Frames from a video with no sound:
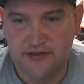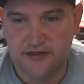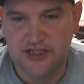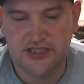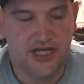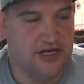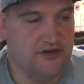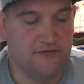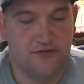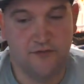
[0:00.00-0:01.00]
They're just getting
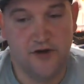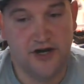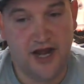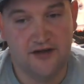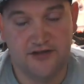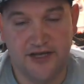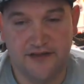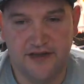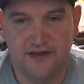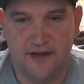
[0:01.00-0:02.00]
in from work. Actually, I
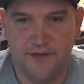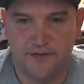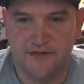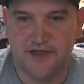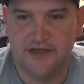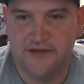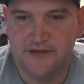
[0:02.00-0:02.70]
think a lot of people are saying.